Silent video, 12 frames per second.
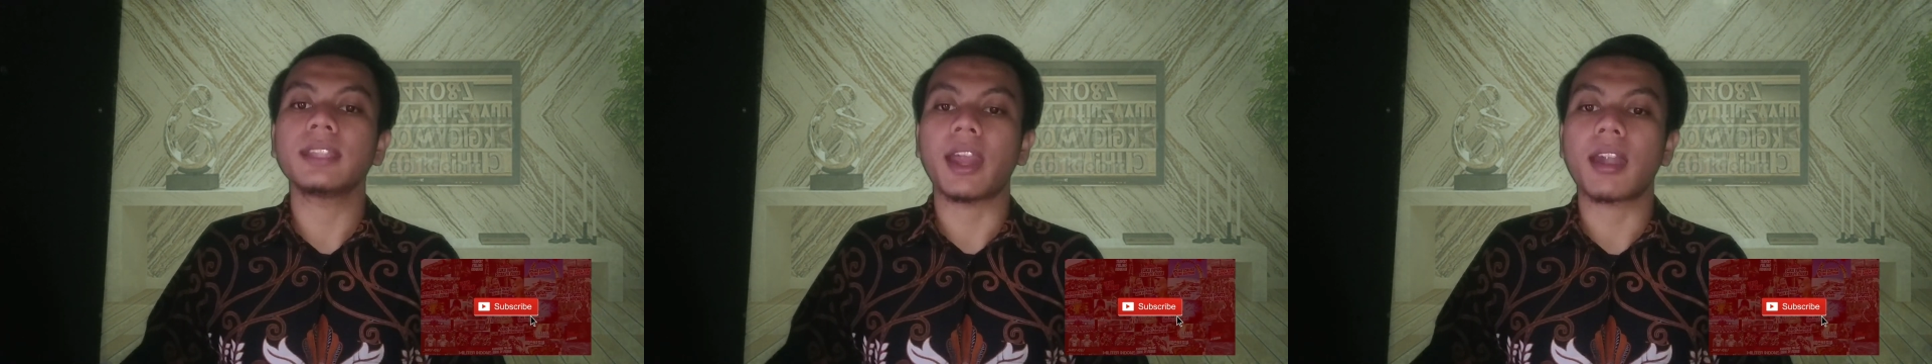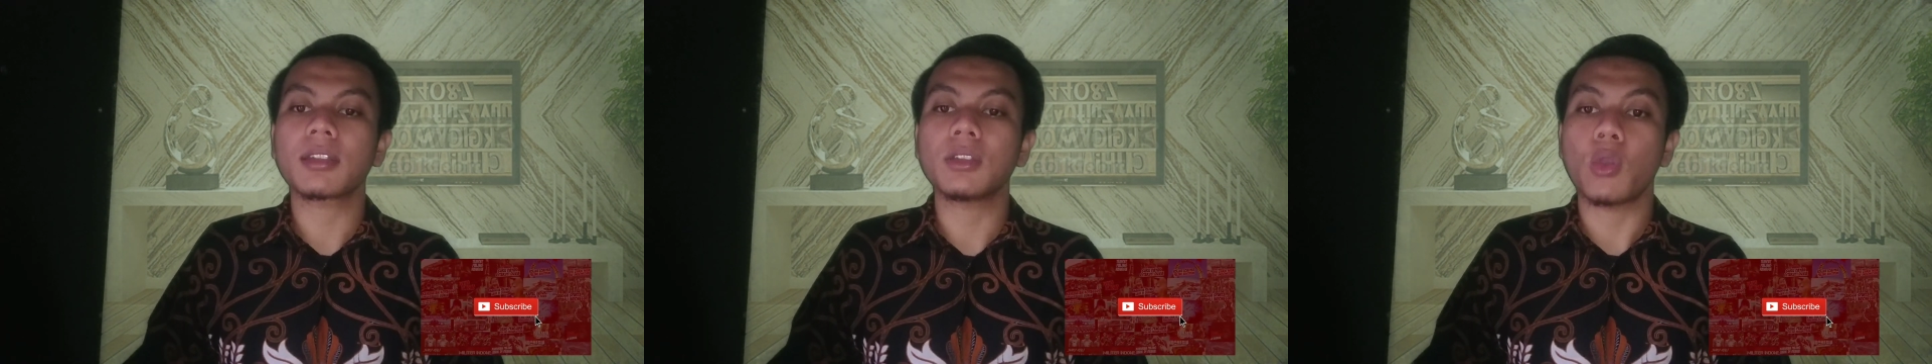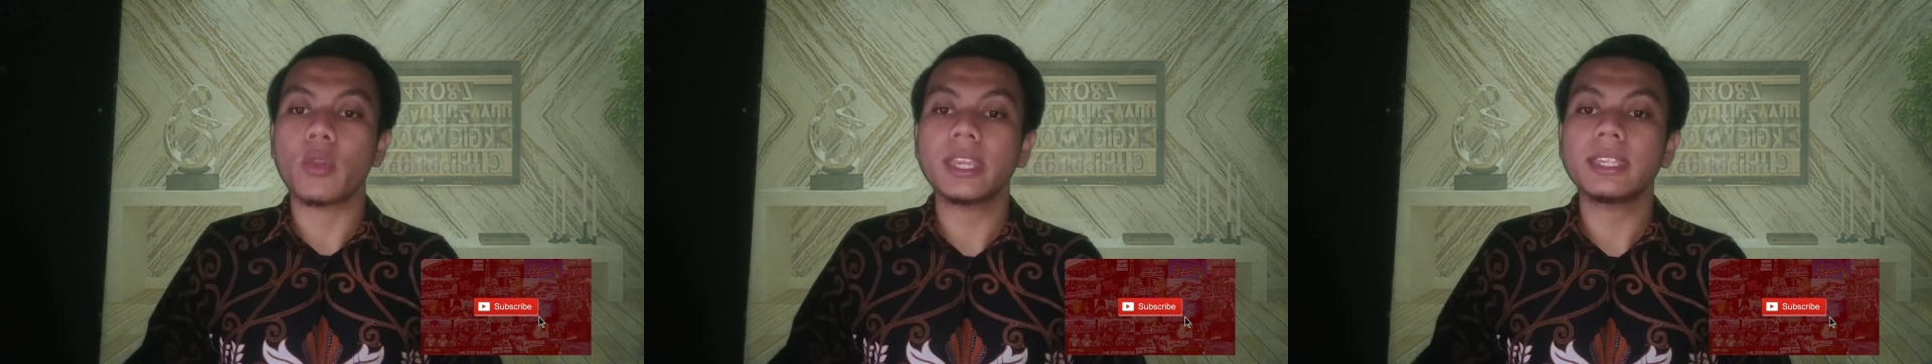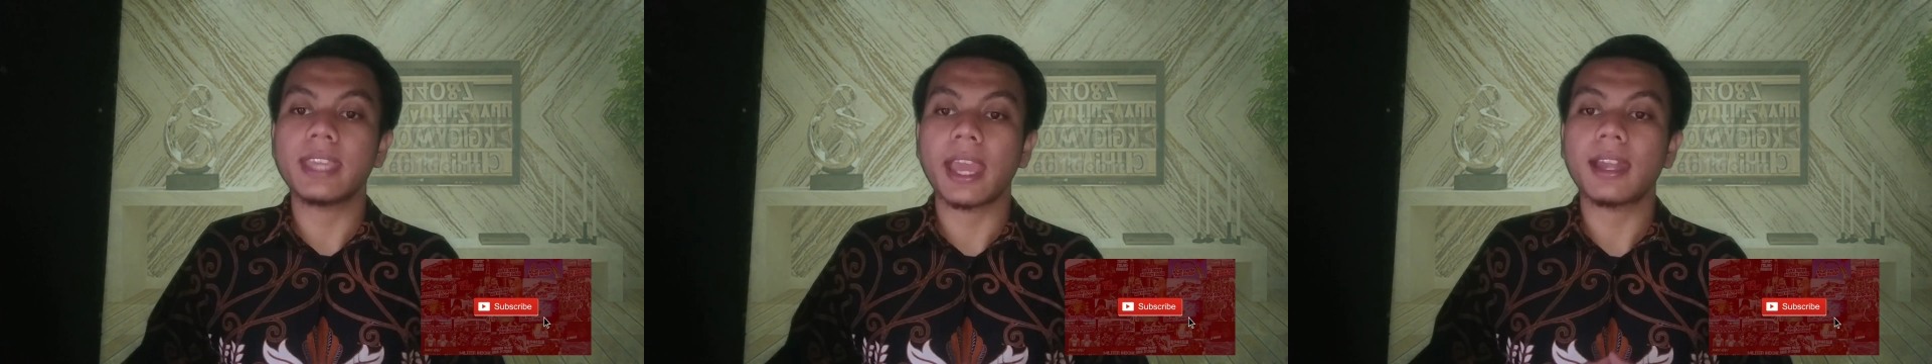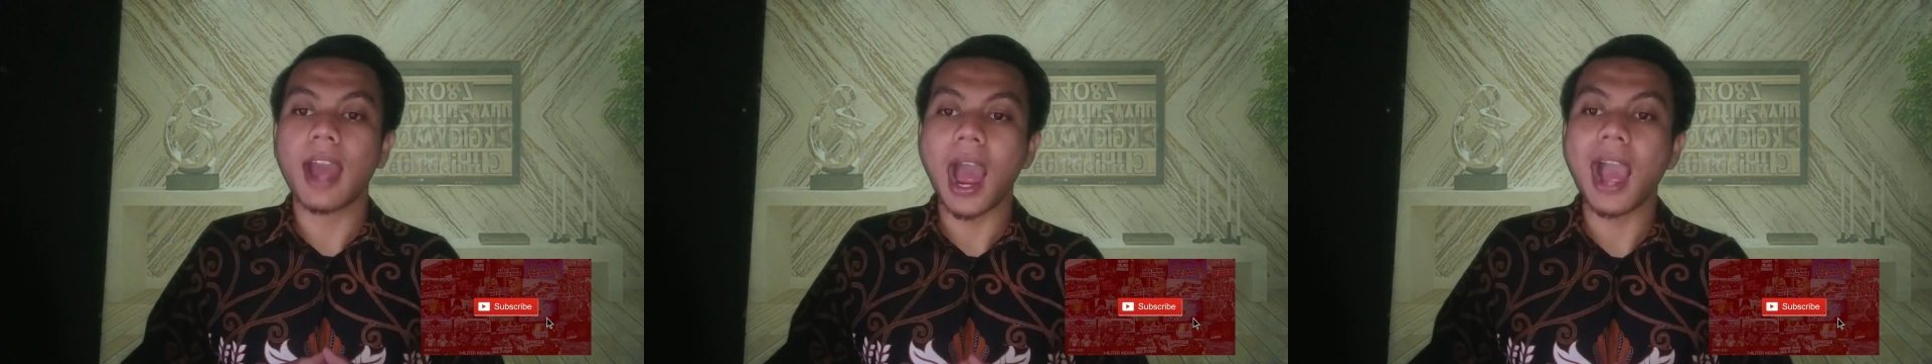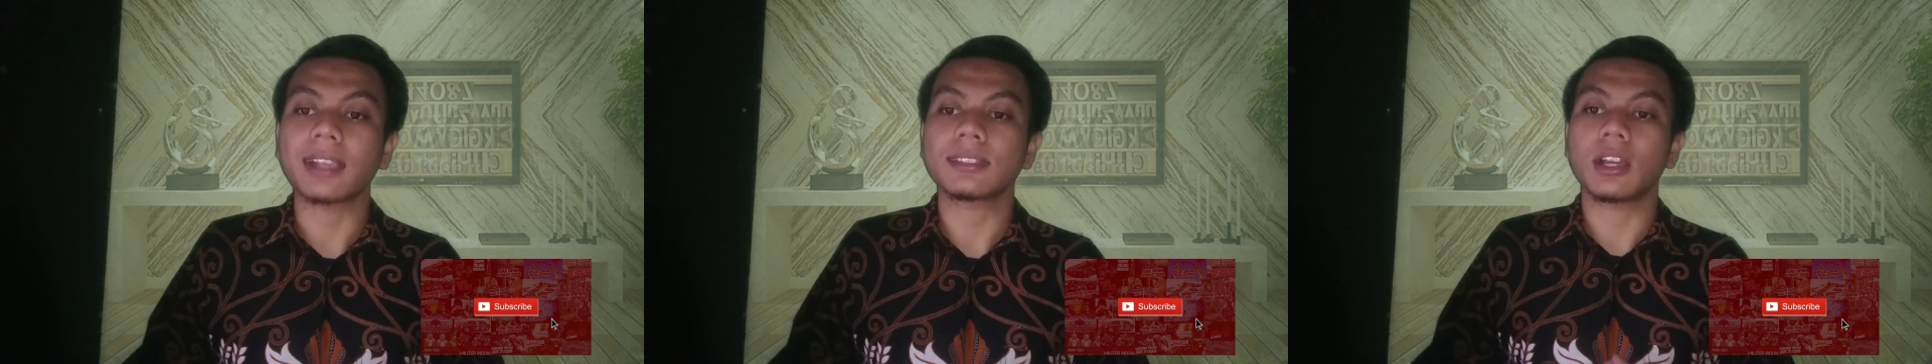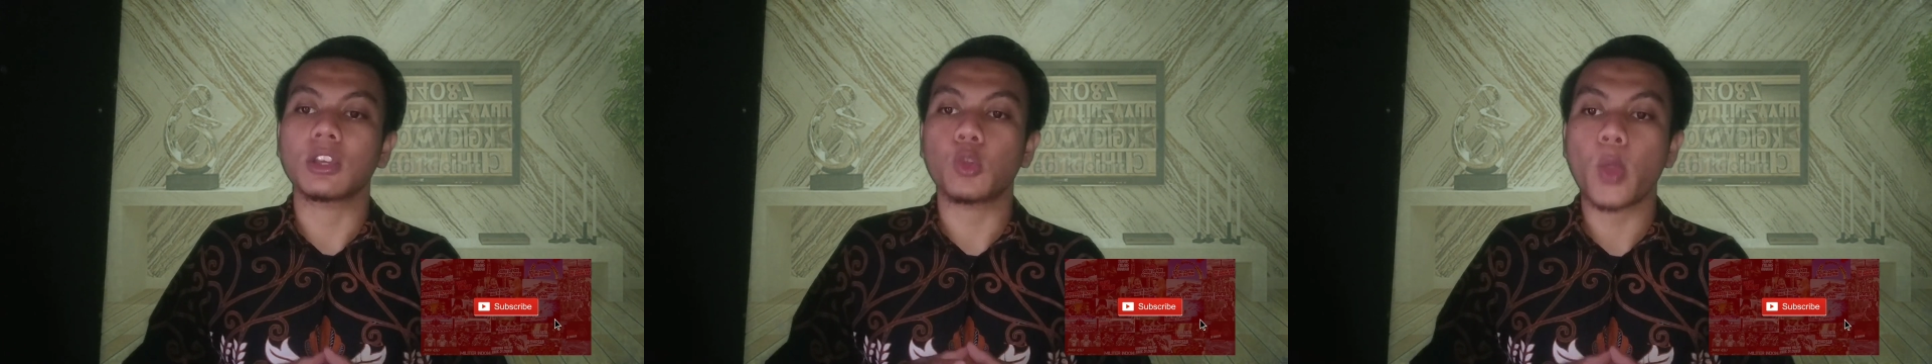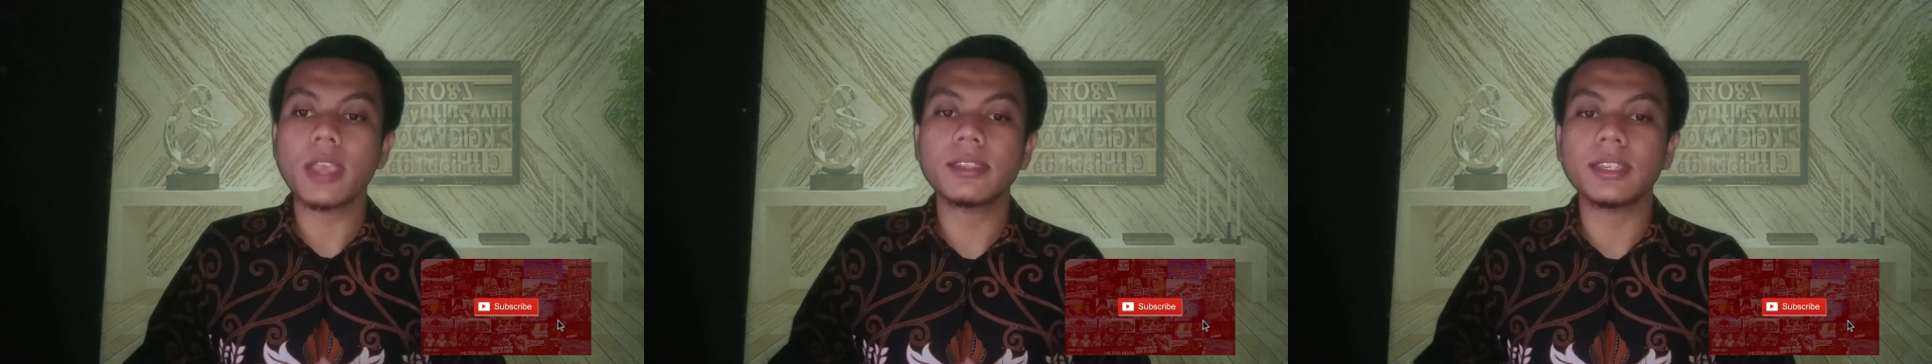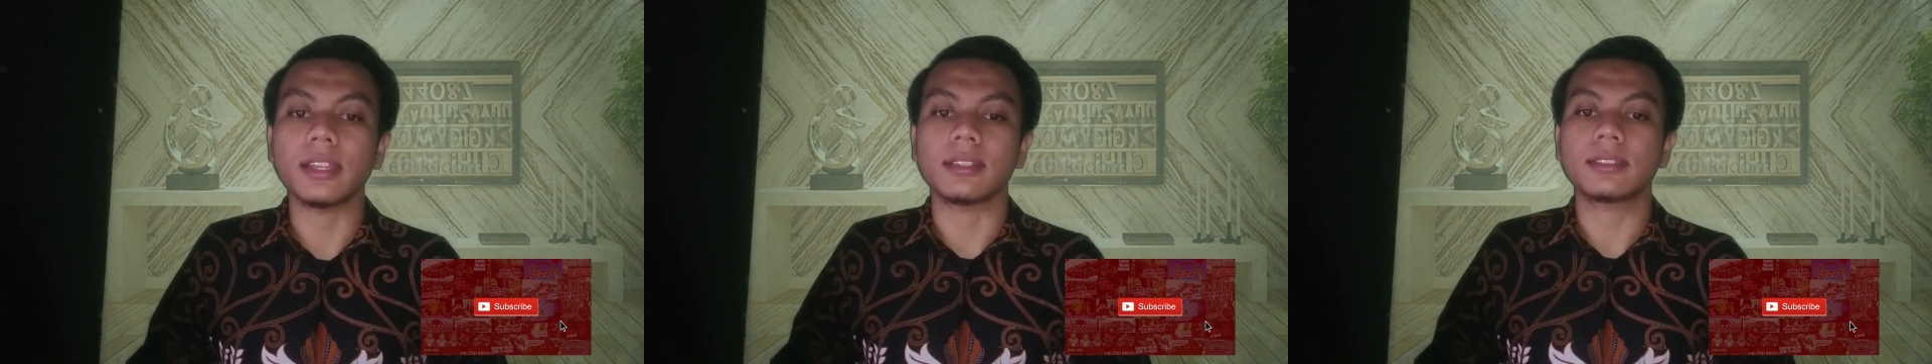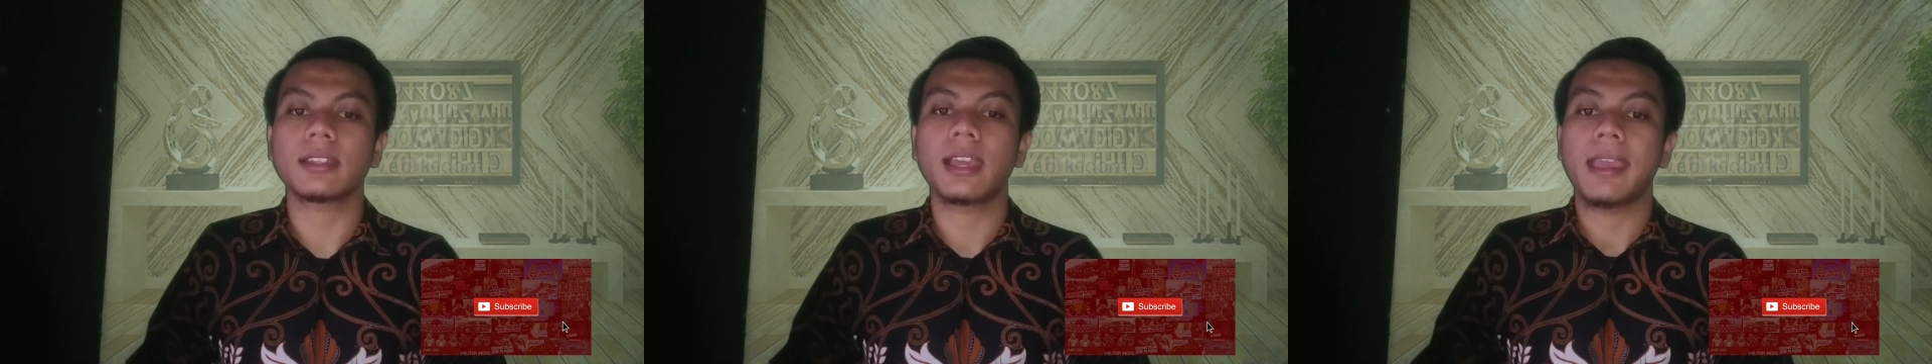they are going get asked a questions